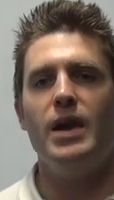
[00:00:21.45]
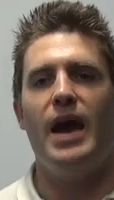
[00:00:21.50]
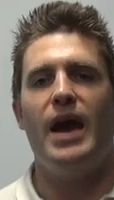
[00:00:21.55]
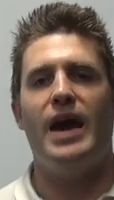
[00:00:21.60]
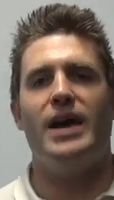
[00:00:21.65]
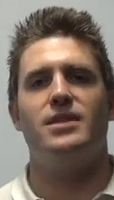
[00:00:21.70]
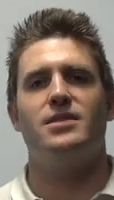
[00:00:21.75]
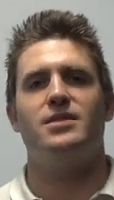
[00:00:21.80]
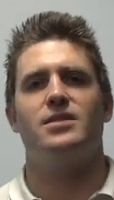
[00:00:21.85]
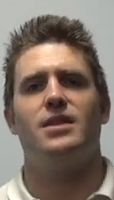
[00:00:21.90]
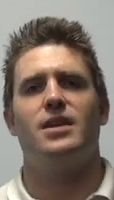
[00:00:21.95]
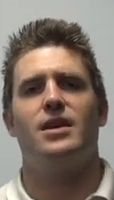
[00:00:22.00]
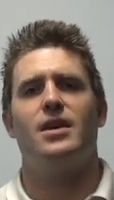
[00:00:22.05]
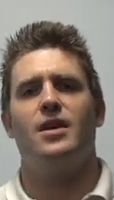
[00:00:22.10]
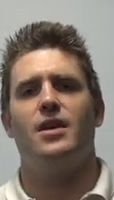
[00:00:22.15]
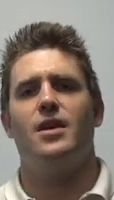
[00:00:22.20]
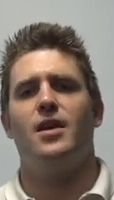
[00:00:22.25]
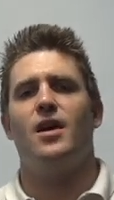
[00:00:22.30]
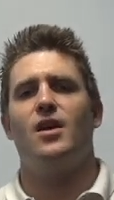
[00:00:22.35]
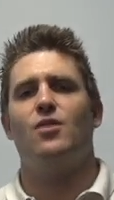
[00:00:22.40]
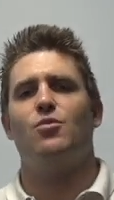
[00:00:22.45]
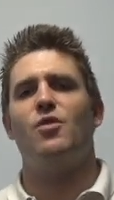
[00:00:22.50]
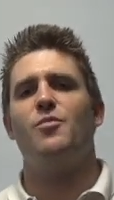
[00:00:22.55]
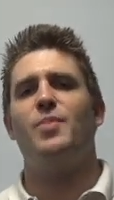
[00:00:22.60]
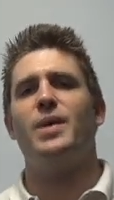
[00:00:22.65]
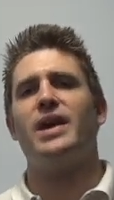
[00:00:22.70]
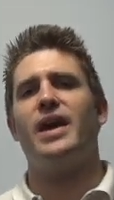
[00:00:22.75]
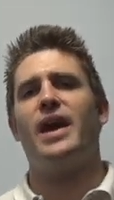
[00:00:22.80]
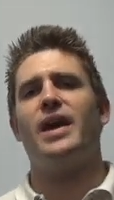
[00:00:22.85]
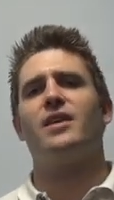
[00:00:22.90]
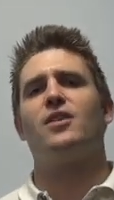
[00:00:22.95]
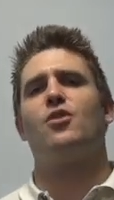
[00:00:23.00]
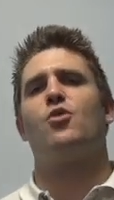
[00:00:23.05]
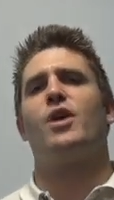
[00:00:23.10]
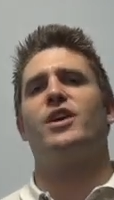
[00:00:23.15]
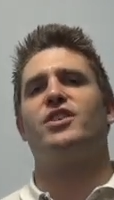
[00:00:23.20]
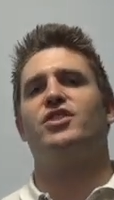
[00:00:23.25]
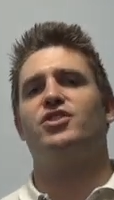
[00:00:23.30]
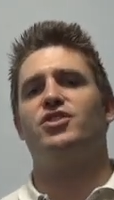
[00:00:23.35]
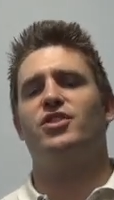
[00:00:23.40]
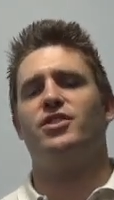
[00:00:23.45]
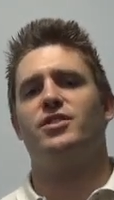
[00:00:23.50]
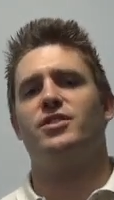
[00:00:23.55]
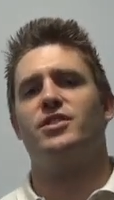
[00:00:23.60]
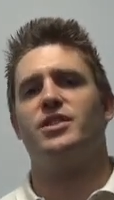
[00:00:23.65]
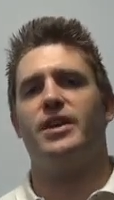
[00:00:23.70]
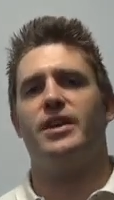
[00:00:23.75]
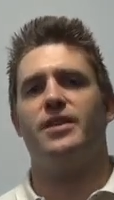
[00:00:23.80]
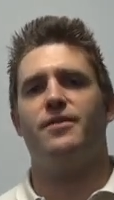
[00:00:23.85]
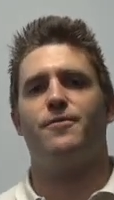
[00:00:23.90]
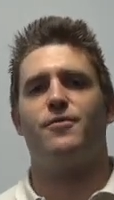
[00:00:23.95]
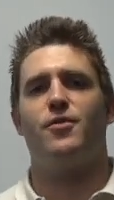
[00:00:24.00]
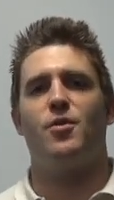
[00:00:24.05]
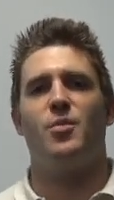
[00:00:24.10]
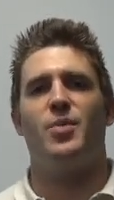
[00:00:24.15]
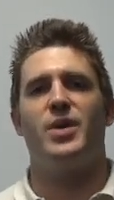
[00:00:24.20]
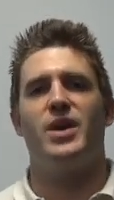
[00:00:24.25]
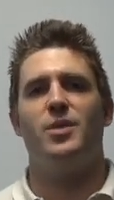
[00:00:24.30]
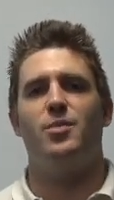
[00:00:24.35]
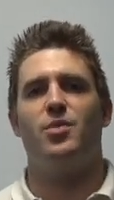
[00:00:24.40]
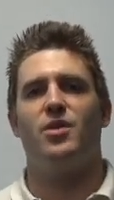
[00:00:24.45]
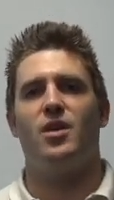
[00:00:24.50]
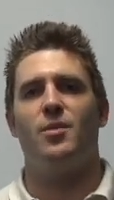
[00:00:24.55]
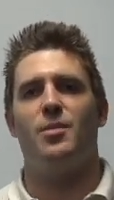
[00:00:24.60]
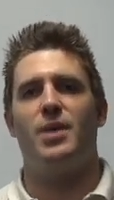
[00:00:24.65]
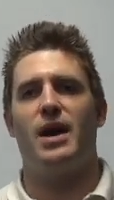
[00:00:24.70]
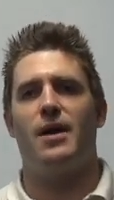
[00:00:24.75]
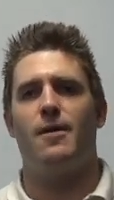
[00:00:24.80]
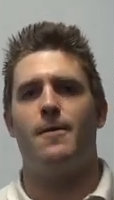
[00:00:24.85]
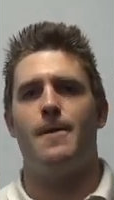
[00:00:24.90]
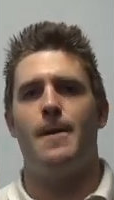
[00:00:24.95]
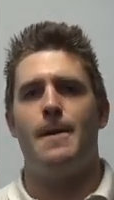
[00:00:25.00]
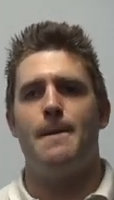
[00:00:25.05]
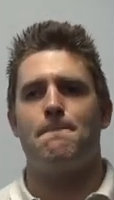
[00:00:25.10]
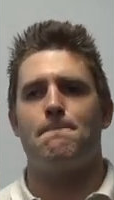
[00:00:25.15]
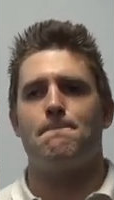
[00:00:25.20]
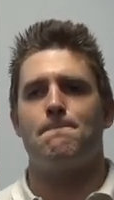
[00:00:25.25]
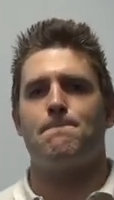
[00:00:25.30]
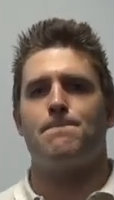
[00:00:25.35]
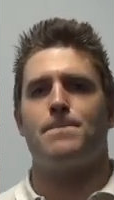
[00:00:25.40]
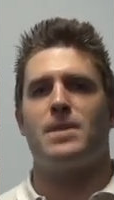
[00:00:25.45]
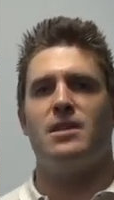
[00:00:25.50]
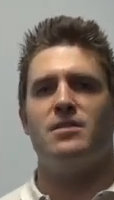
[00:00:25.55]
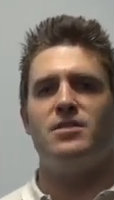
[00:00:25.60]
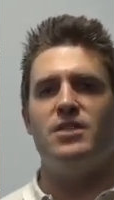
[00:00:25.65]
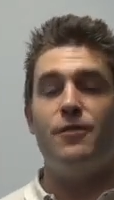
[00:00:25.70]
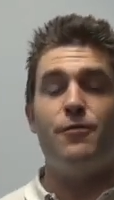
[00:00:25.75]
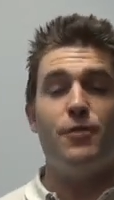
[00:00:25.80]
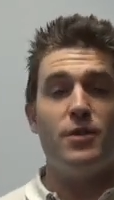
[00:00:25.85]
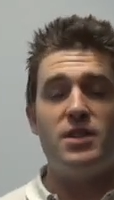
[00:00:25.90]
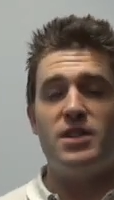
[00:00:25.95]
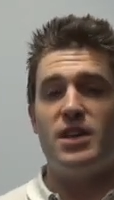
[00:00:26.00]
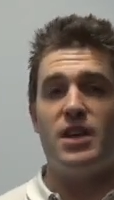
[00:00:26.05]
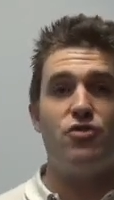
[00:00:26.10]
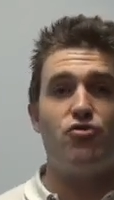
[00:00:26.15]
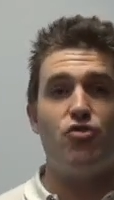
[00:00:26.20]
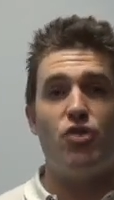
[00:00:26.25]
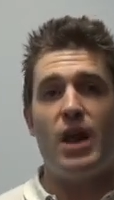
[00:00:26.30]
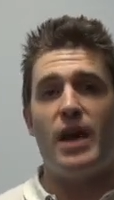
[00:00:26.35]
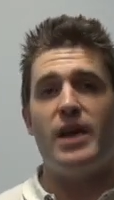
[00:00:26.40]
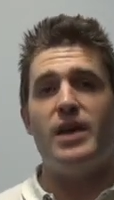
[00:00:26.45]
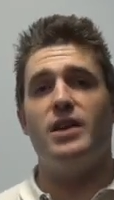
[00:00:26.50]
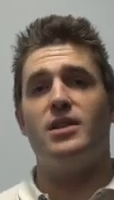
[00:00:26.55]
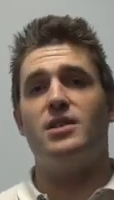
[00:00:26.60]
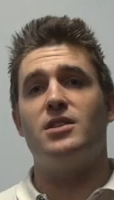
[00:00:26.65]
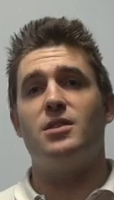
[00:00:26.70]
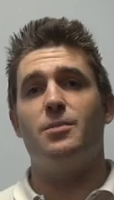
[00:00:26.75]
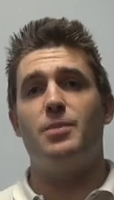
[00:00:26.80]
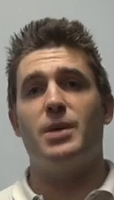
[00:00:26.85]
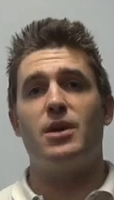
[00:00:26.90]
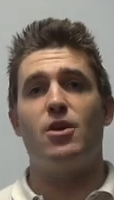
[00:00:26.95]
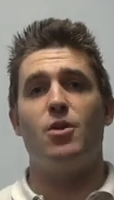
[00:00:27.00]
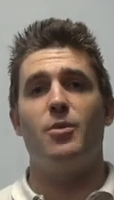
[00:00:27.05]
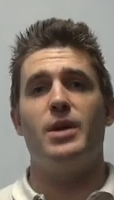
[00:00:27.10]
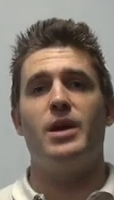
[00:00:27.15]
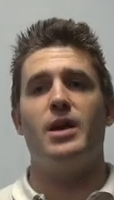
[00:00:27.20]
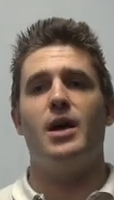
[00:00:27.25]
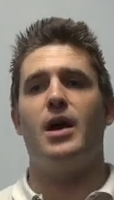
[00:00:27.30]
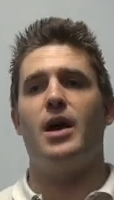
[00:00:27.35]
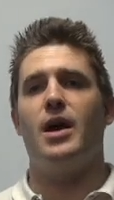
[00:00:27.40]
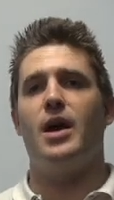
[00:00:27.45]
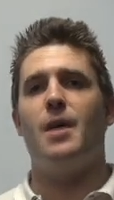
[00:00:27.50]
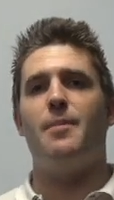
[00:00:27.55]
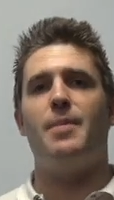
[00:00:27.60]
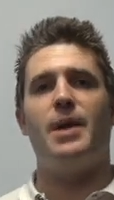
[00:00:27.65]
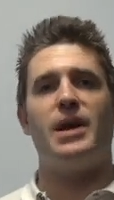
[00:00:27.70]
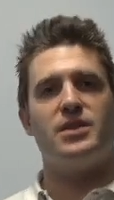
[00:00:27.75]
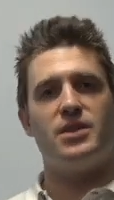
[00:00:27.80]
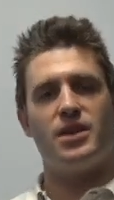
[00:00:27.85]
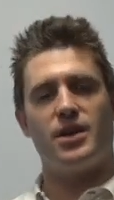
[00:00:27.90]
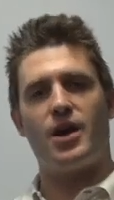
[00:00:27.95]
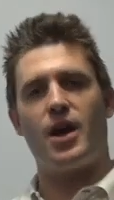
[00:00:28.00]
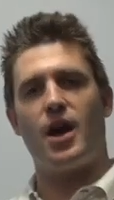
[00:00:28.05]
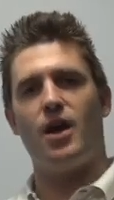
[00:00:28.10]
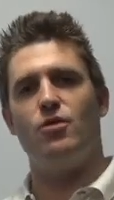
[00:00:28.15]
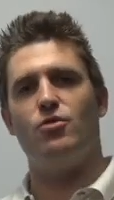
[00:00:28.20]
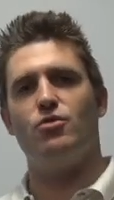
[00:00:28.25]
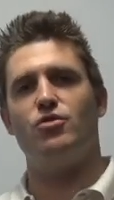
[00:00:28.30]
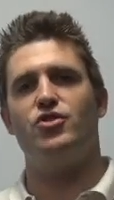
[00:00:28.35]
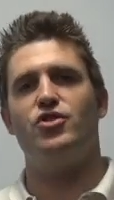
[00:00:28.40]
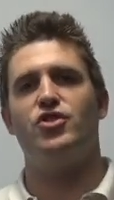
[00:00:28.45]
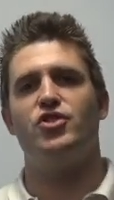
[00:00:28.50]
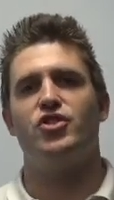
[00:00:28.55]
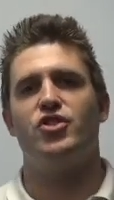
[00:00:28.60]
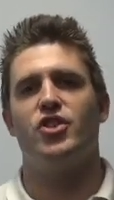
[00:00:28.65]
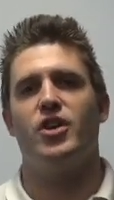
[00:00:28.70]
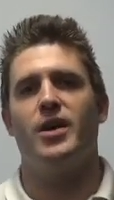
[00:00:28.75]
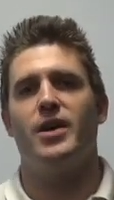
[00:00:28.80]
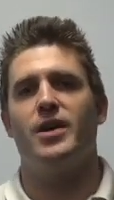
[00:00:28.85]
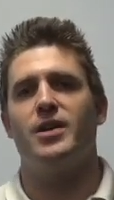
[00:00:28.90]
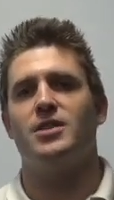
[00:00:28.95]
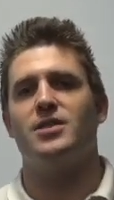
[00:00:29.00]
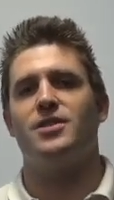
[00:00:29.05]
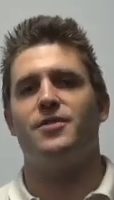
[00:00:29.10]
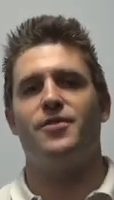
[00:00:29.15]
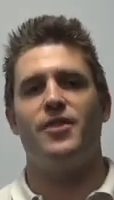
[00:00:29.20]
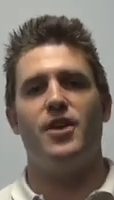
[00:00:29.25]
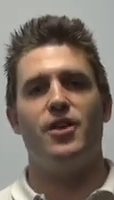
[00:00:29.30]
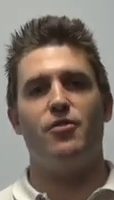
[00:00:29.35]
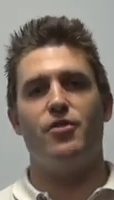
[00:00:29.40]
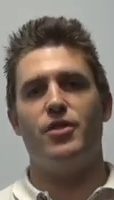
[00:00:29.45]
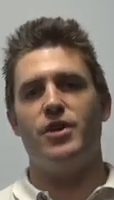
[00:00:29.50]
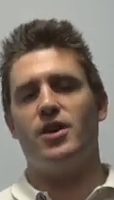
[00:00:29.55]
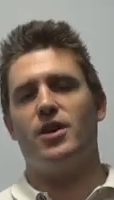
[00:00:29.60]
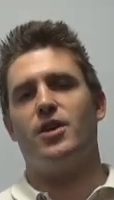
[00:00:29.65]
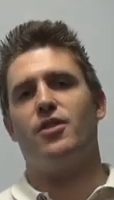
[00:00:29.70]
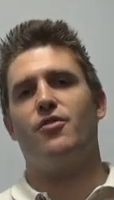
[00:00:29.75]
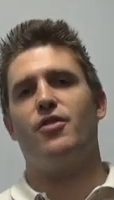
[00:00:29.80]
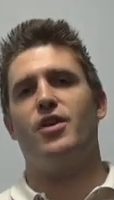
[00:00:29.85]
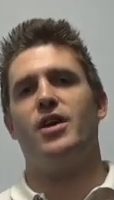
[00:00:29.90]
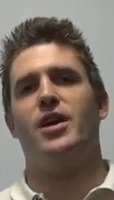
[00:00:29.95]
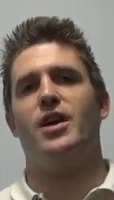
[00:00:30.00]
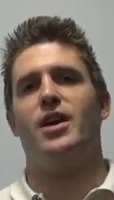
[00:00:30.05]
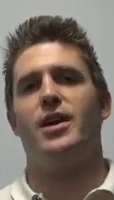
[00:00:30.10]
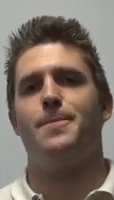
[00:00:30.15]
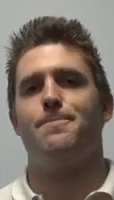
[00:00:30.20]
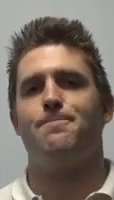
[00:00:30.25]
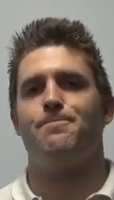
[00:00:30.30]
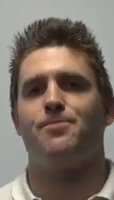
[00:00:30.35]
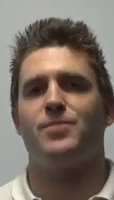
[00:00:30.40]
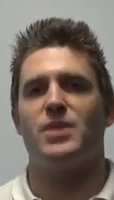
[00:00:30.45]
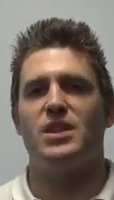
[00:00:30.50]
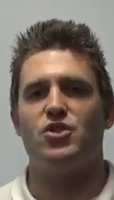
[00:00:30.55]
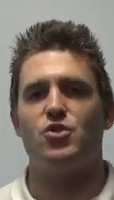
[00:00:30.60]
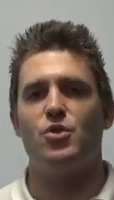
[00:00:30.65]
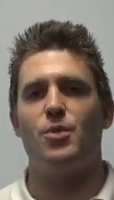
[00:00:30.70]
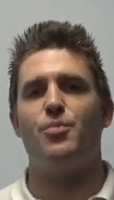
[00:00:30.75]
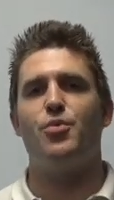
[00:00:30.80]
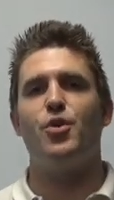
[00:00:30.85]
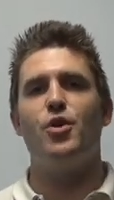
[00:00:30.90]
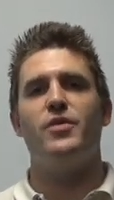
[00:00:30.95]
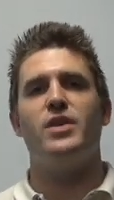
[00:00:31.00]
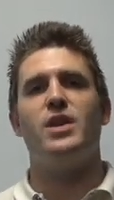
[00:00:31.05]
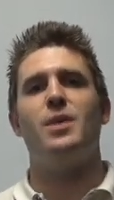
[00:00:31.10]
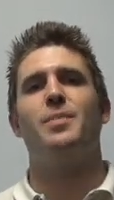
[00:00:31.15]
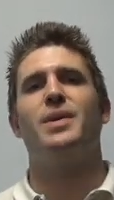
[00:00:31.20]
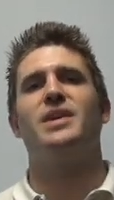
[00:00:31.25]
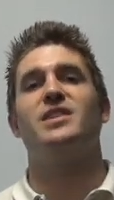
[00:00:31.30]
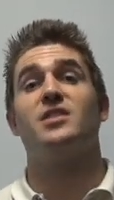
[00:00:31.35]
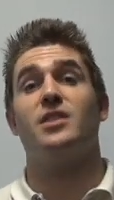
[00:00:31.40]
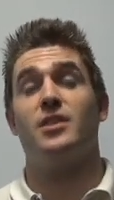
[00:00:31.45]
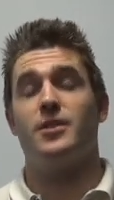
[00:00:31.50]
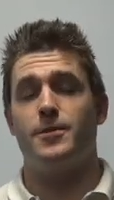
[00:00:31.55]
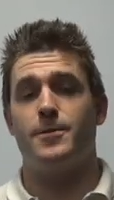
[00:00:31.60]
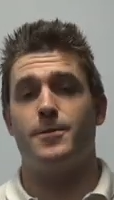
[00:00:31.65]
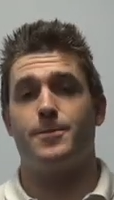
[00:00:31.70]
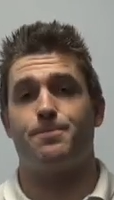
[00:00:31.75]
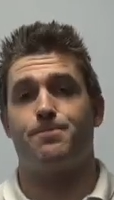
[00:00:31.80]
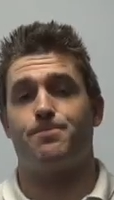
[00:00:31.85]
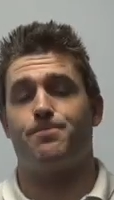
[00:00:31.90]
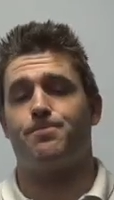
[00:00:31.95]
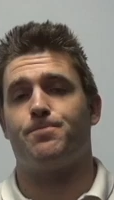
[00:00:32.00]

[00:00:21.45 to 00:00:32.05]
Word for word: And we've been getting questions in from people about different things related to becoming a, a better coach, to furthering your career, to improving your business,